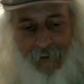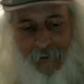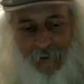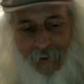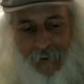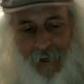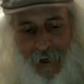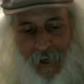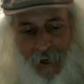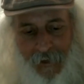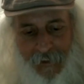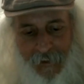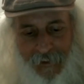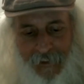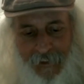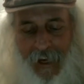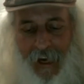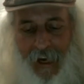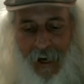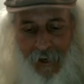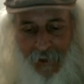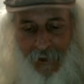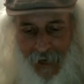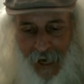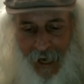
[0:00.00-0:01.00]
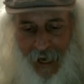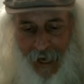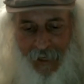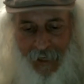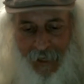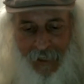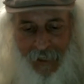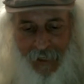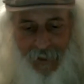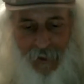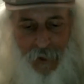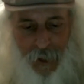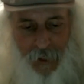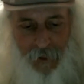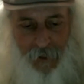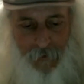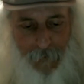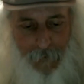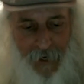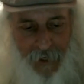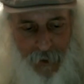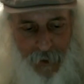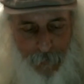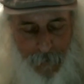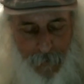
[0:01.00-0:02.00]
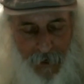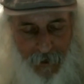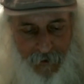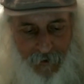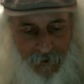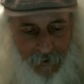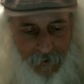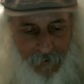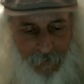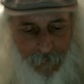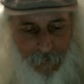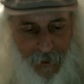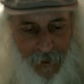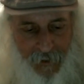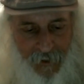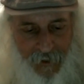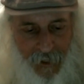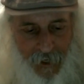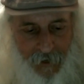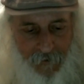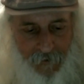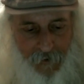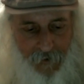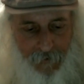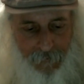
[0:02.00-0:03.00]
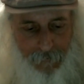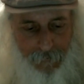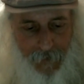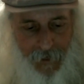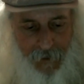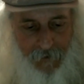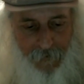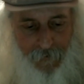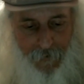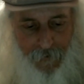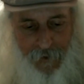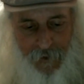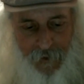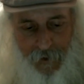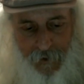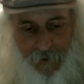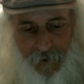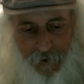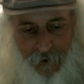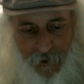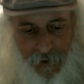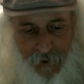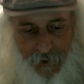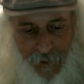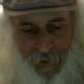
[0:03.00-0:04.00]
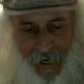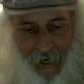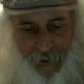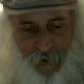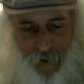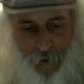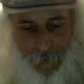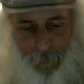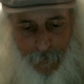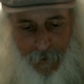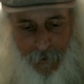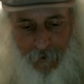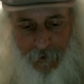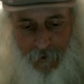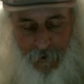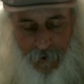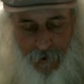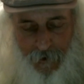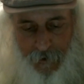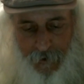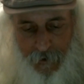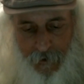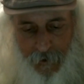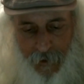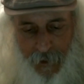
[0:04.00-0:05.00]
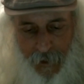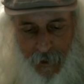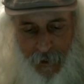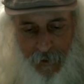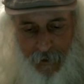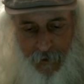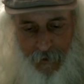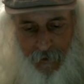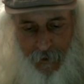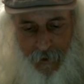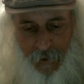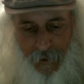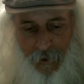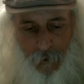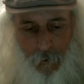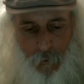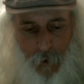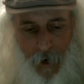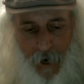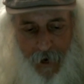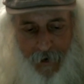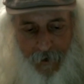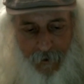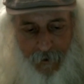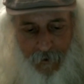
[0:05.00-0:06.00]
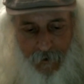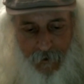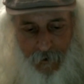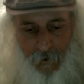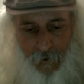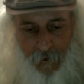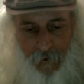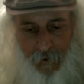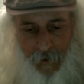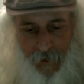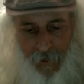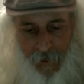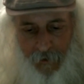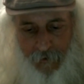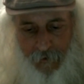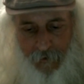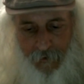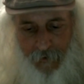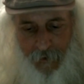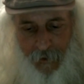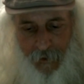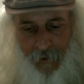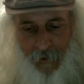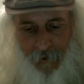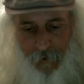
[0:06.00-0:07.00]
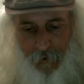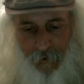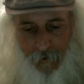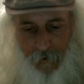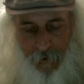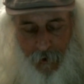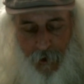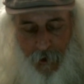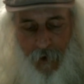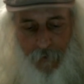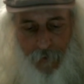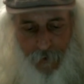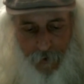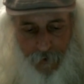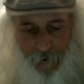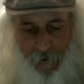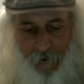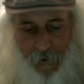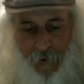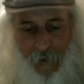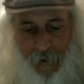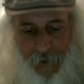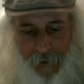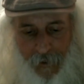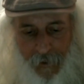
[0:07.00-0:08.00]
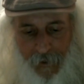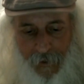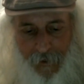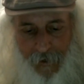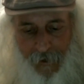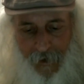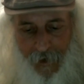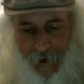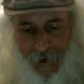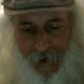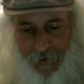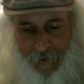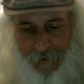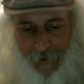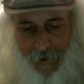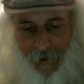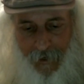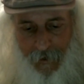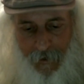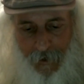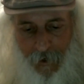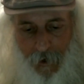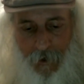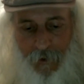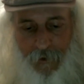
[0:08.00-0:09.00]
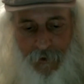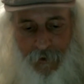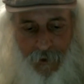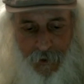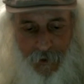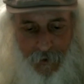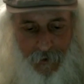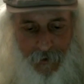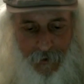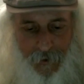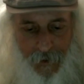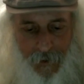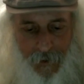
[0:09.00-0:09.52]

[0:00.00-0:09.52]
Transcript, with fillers: yeah i consider myself myself a metaphysical slash spiritual uh, writer or and uh, or author and, and uh, also